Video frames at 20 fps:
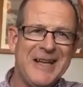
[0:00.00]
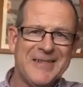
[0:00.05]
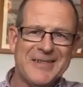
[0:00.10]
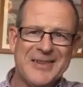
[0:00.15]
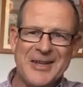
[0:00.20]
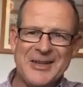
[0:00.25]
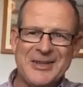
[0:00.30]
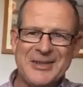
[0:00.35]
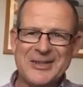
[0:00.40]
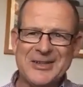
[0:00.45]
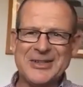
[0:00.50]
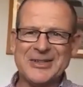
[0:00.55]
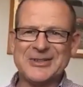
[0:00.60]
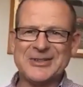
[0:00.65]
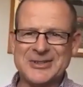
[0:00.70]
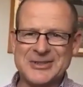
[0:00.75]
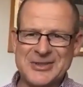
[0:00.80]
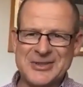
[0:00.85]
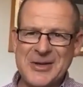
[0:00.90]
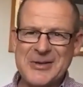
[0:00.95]
they're going to
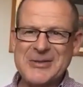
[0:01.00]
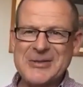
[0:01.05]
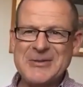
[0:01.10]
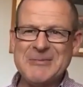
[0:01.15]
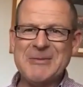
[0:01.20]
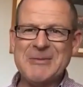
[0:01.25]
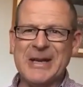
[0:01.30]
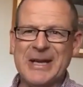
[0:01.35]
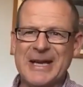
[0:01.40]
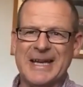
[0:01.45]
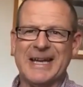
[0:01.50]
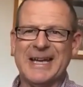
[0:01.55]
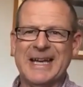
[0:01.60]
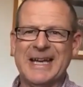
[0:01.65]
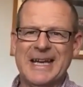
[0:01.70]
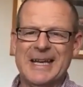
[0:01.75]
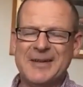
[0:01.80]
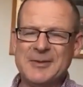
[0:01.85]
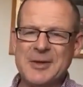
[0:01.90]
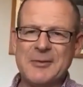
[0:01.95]
stone me.
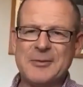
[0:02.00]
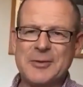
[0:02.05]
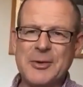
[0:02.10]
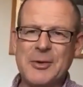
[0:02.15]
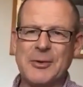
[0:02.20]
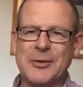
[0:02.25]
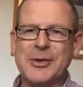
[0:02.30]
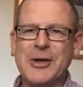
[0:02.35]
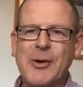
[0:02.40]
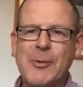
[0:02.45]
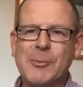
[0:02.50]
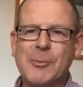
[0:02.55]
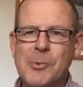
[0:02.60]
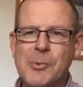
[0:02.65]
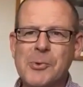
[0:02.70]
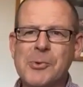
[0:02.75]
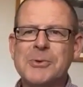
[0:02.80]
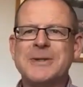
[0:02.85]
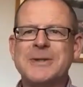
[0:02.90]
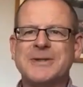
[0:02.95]
They've got no
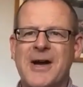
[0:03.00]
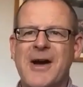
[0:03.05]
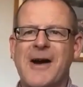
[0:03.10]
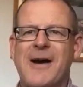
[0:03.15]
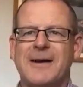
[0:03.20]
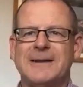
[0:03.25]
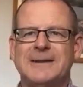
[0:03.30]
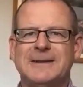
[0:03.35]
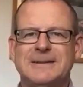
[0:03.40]
water.